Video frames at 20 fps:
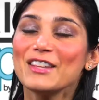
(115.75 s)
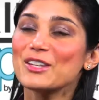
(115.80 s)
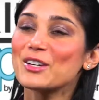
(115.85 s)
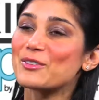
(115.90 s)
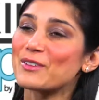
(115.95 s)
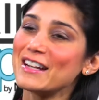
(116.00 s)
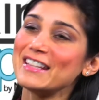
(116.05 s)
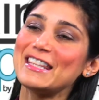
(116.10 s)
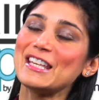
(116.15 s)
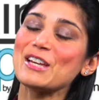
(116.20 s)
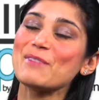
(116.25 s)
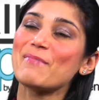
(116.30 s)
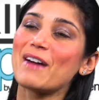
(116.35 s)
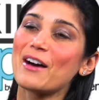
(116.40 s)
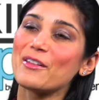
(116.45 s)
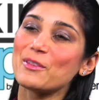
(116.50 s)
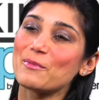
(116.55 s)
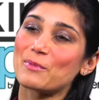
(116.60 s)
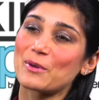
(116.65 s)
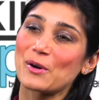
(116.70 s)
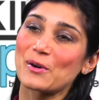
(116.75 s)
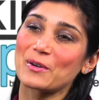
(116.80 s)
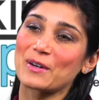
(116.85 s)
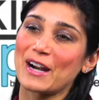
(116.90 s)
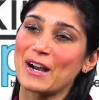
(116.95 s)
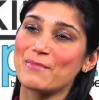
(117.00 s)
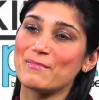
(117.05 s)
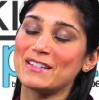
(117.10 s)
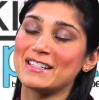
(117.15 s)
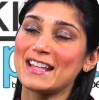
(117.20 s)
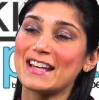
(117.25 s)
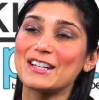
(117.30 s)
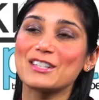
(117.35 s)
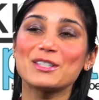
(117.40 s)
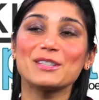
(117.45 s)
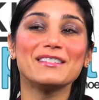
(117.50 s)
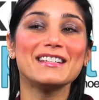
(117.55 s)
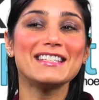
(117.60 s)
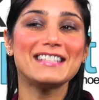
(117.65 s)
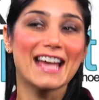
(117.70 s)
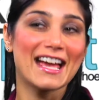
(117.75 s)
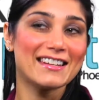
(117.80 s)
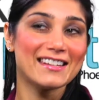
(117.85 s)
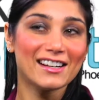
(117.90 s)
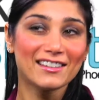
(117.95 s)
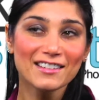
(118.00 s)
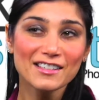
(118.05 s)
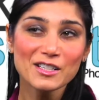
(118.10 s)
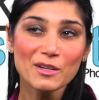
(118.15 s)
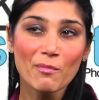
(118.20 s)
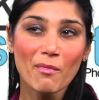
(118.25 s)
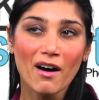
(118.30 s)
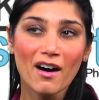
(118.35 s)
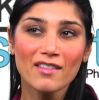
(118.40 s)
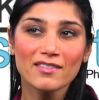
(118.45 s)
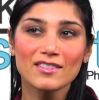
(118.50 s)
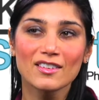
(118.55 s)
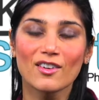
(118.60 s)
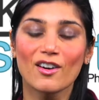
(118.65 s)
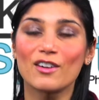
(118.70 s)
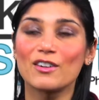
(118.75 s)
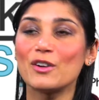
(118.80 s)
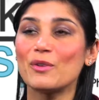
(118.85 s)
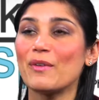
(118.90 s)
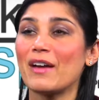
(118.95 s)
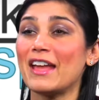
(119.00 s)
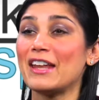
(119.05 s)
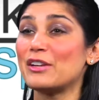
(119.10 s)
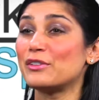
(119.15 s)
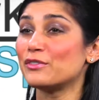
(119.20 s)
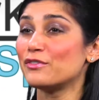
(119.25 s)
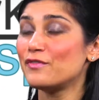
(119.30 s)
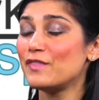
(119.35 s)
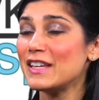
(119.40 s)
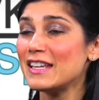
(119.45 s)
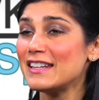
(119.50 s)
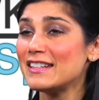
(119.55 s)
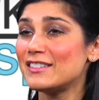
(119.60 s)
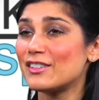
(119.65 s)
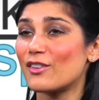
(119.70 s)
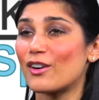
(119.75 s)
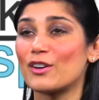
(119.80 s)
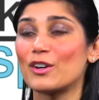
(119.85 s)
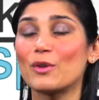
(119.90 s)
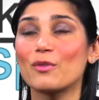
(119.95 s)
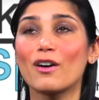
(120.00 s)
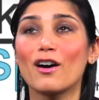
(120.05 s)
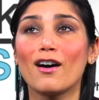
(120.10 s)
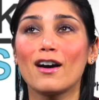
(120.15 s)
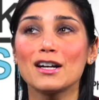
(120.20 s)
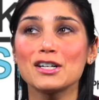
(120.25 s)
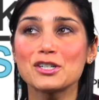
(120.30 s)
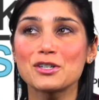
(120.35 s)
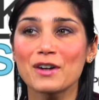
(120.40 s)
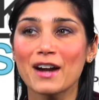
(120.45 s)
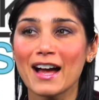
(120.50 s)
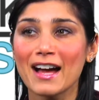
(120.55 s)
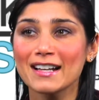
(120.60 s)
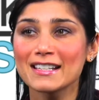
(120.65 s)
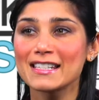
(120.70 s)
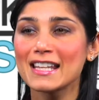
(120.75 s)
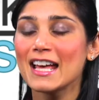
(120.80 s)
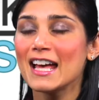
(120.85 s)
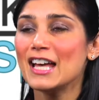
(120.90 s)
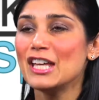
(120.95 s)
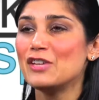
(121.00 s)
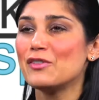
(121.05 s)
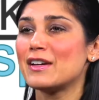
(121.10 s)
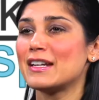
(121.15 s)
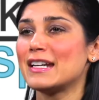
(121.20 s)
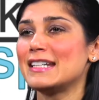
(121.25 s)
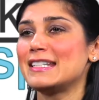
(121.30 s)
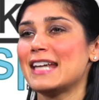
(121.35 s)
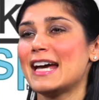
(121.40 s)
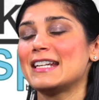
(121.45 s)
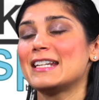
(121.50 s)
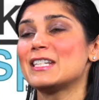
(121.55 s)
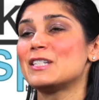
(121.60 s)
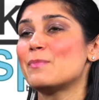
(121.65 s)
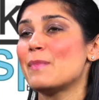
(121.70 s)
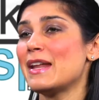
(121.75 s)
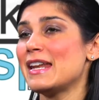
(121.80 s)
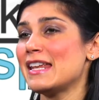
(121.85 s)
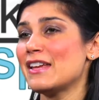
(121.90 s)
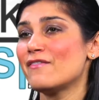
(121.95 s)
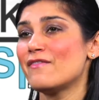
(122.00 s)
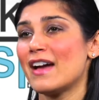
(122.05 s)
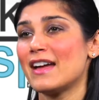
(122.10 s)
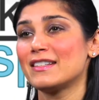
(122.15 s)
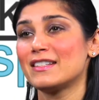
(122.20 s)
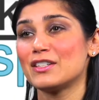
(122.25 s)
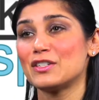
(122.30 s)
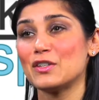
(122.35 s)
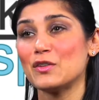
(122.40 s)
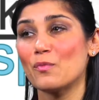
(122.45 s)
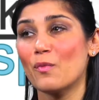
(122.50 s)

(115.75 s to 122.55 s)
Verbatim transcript: The great thing about the program is that it's only ten dollars a month. There are no annual fees, there are no contracts. You can attend as many events as you